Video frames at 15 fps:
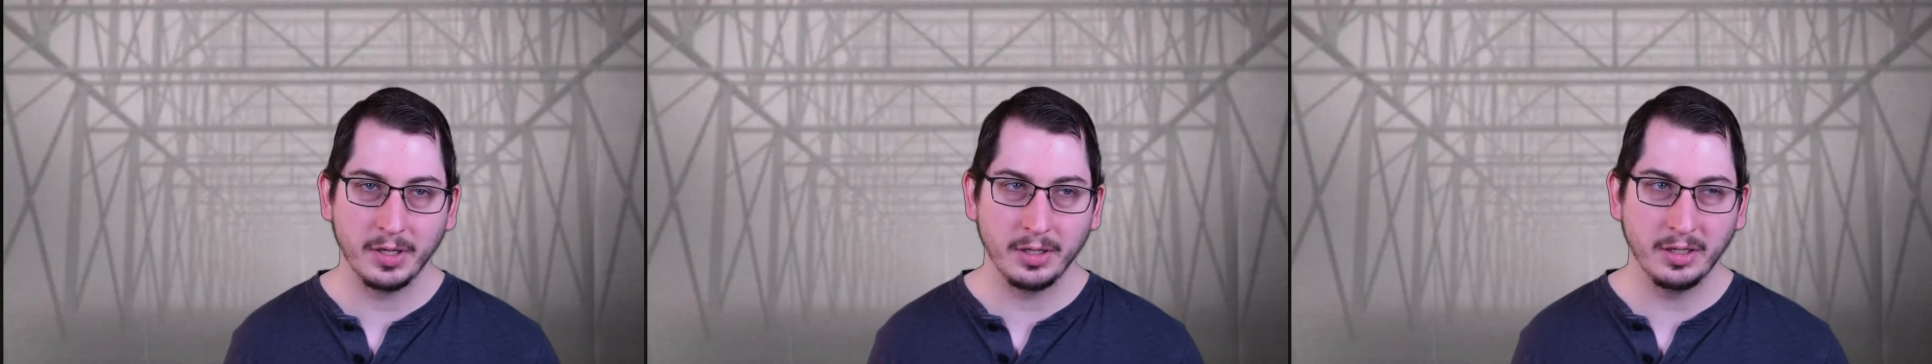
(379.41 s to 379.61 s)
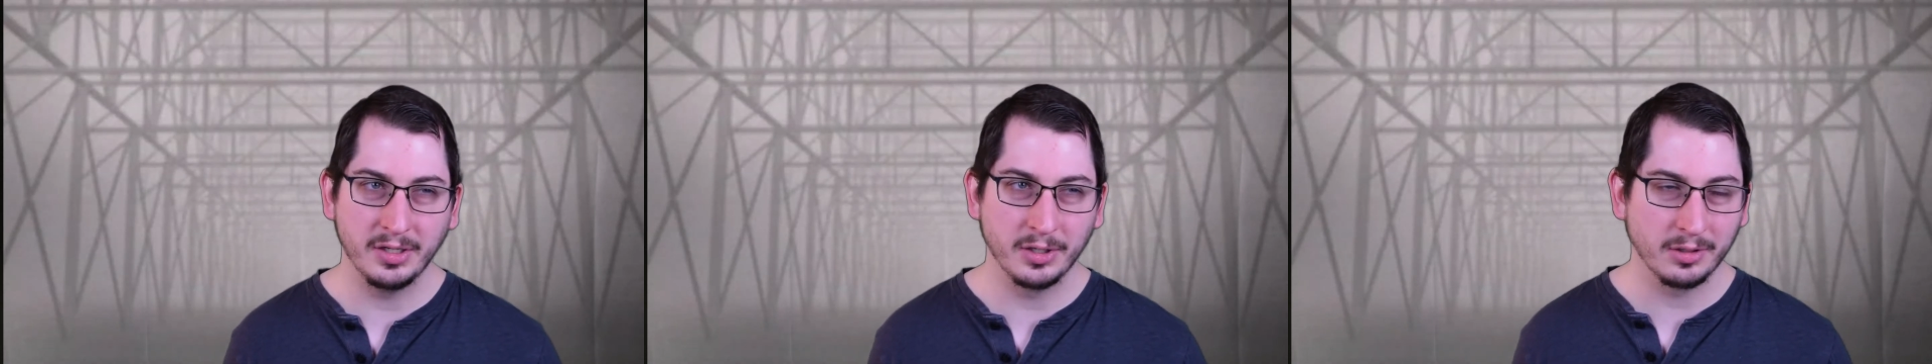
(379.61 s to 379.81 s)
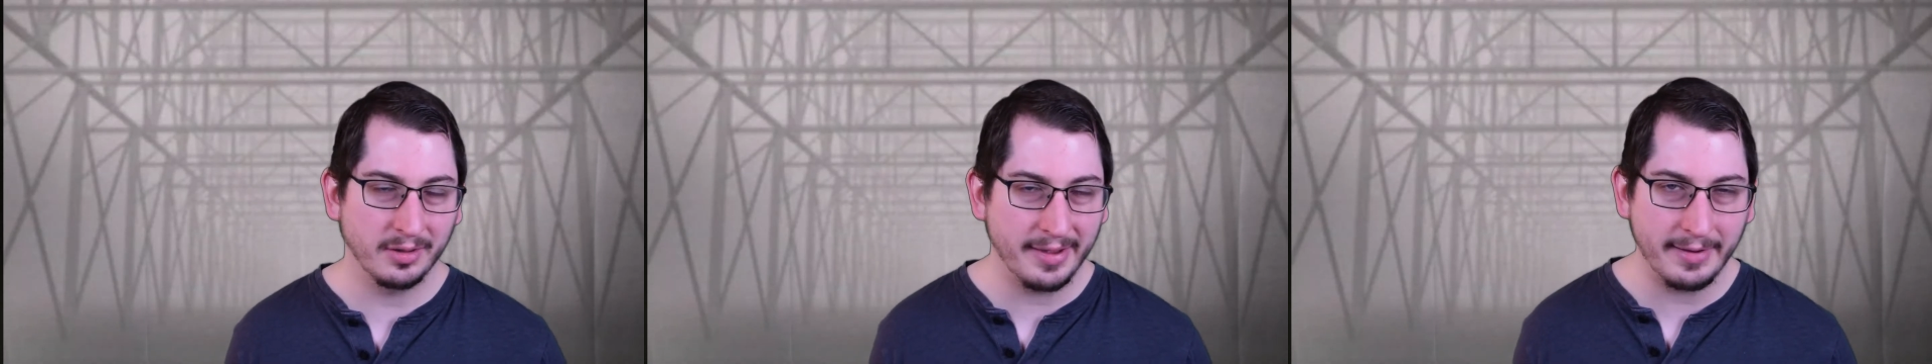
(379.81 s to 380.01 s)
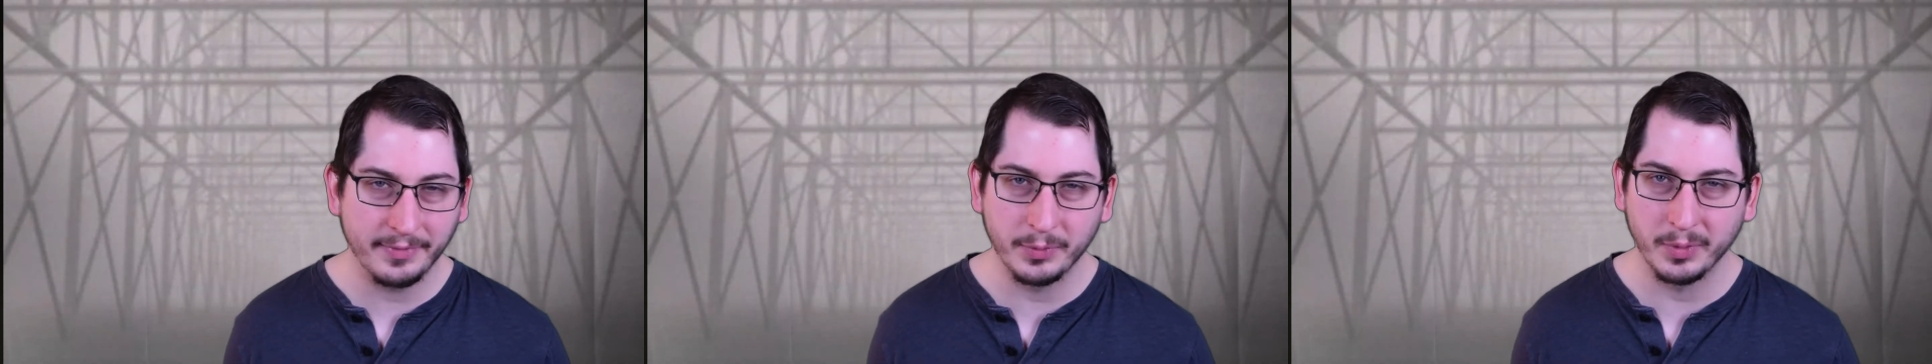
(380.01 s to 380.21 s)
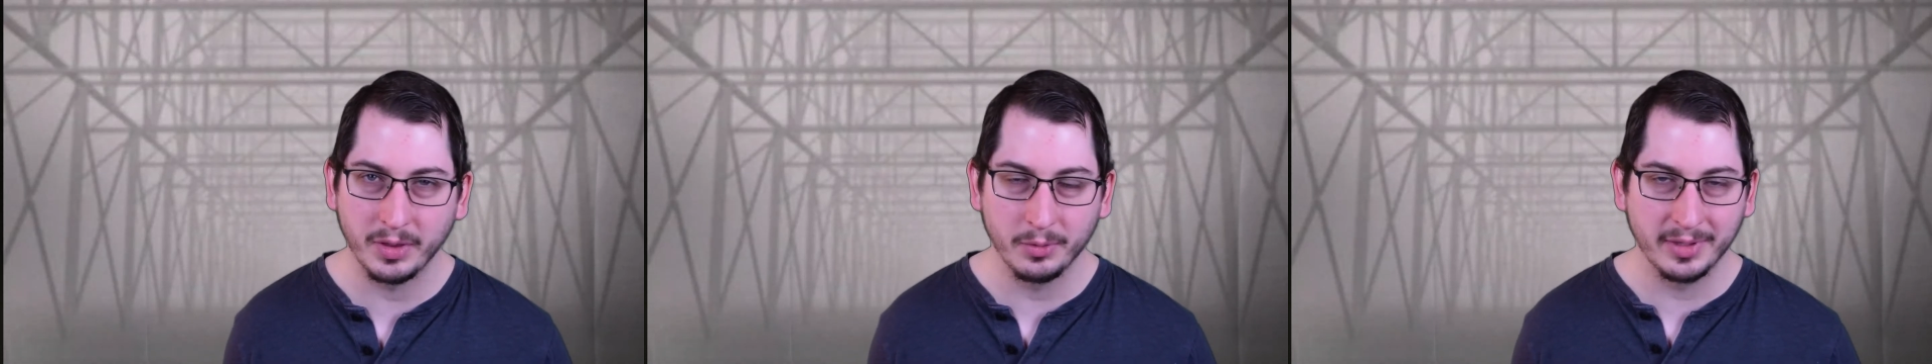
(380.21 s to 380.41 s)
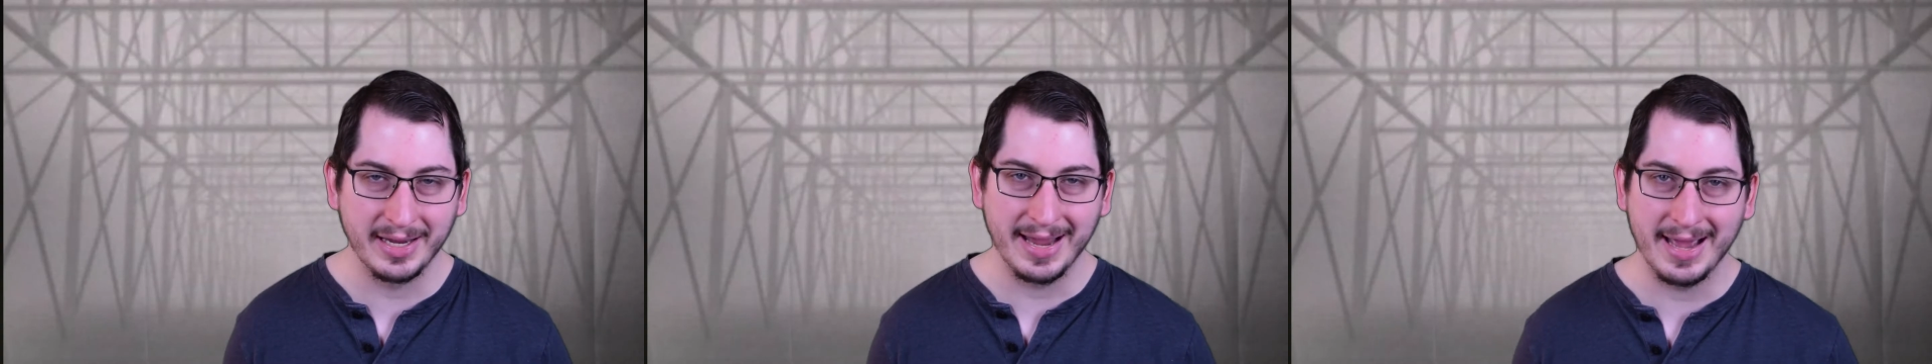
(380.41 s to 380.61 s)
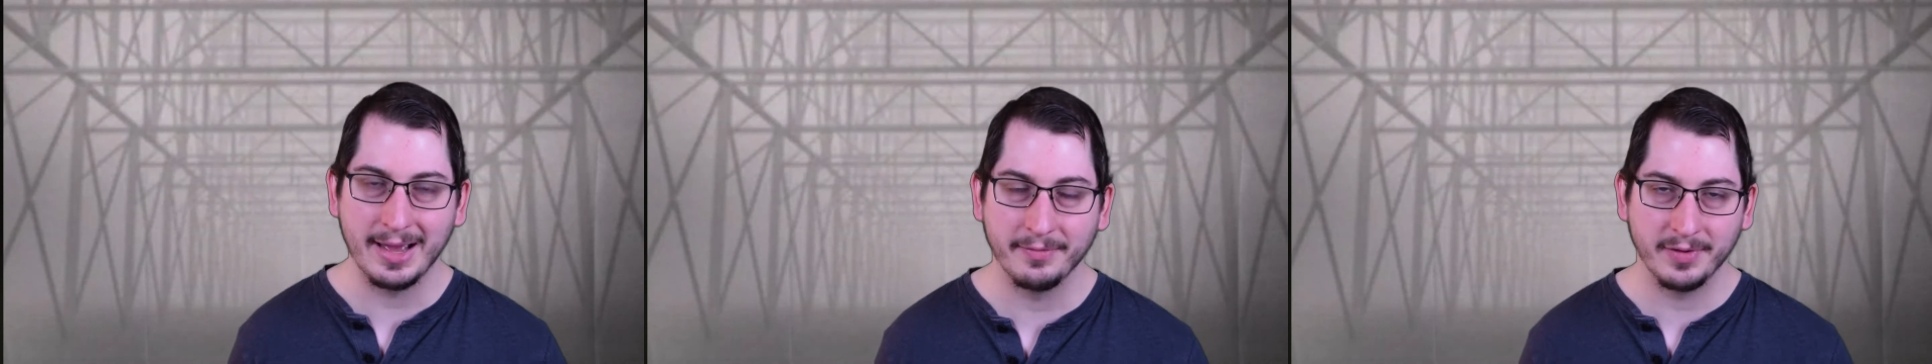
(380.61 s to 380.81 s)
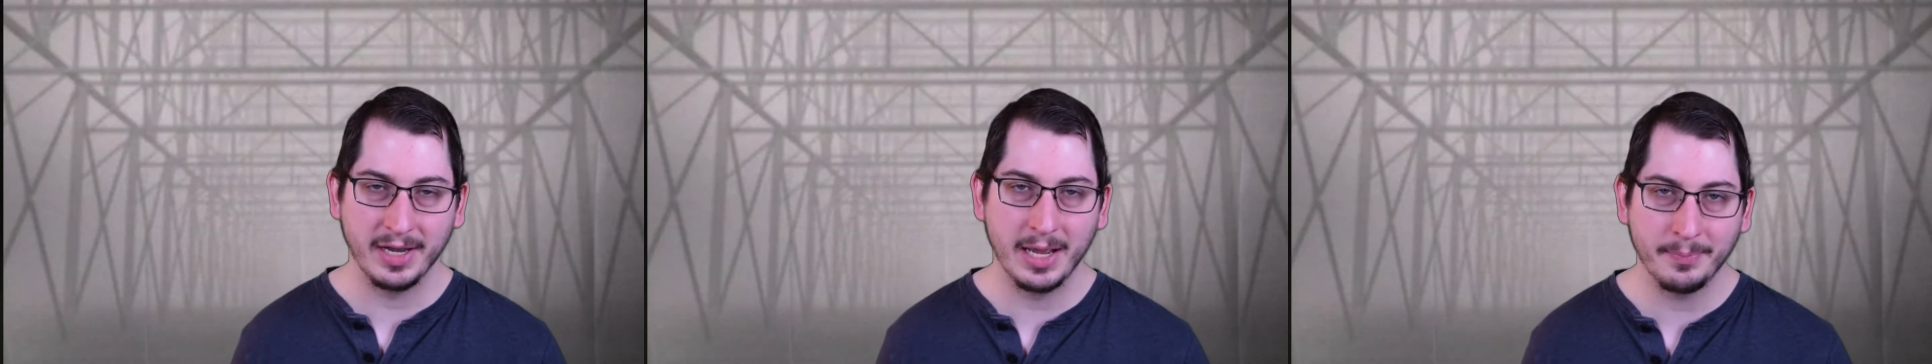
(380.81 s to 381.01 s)
you're left with only
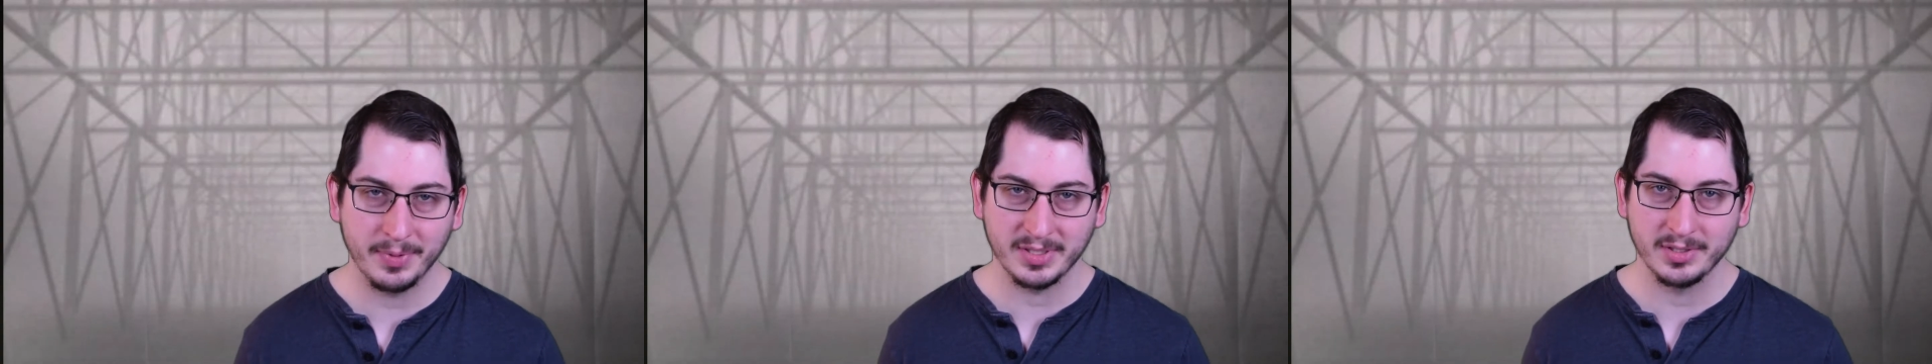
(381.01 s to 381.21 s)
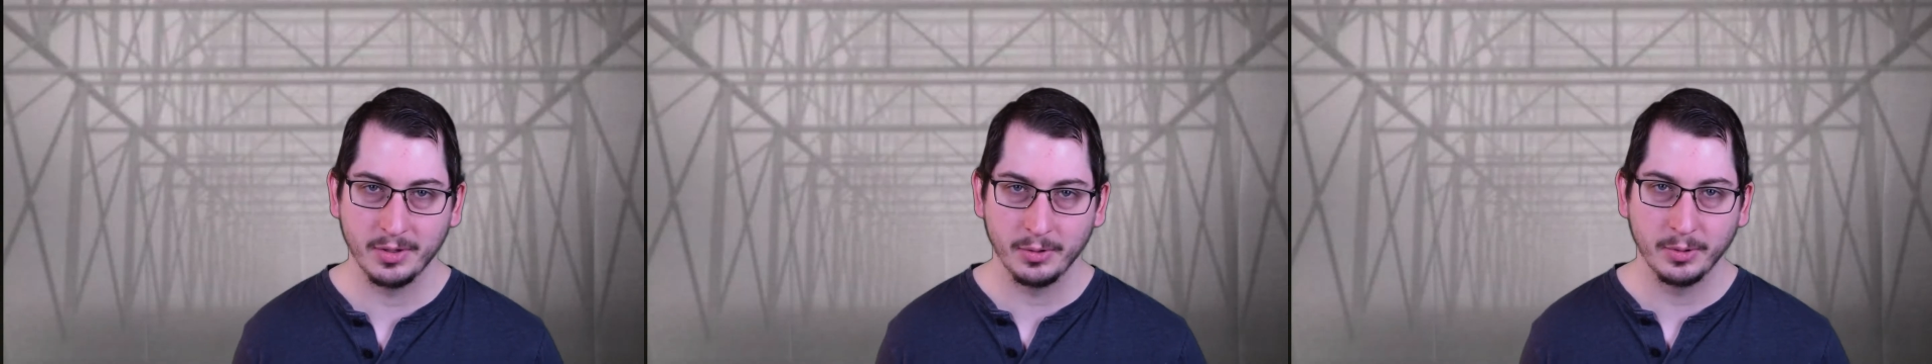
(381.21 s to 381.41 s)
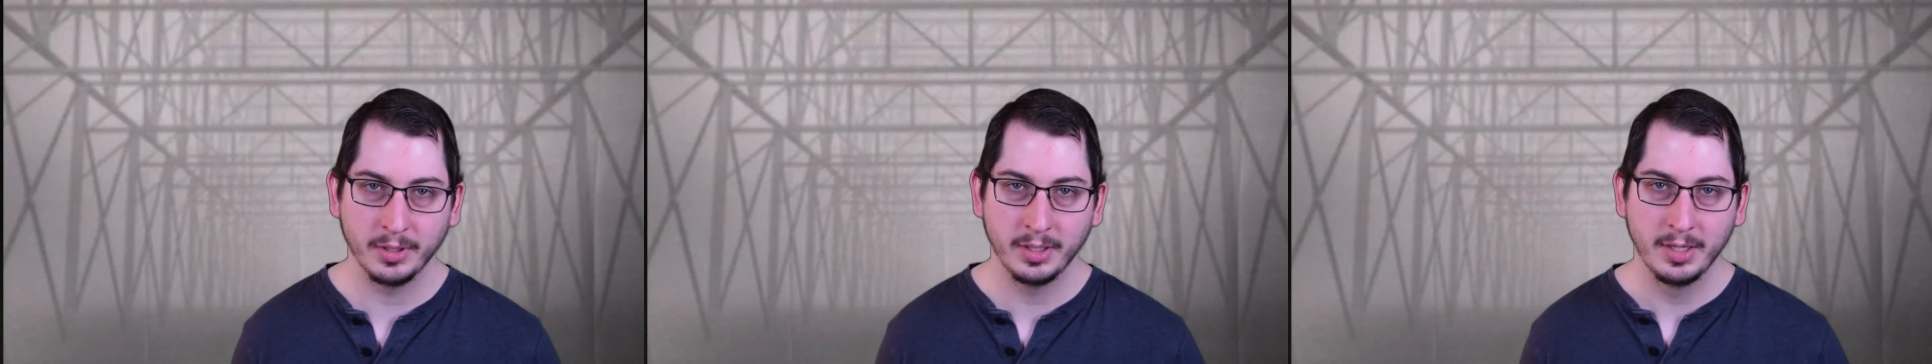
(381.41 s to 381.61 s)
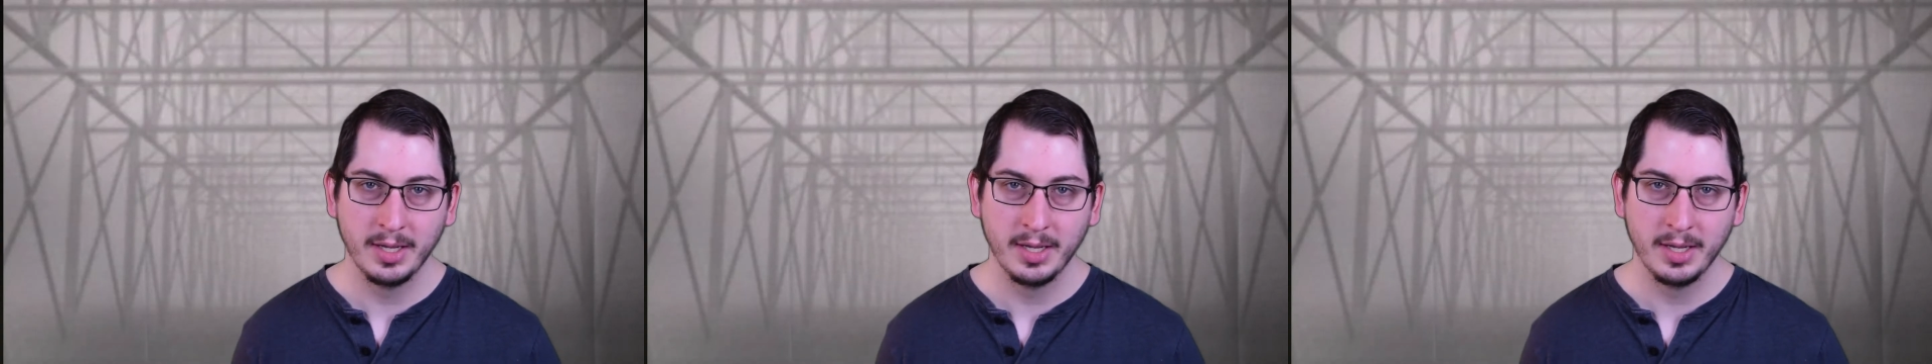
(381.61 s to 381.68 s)
half an episode.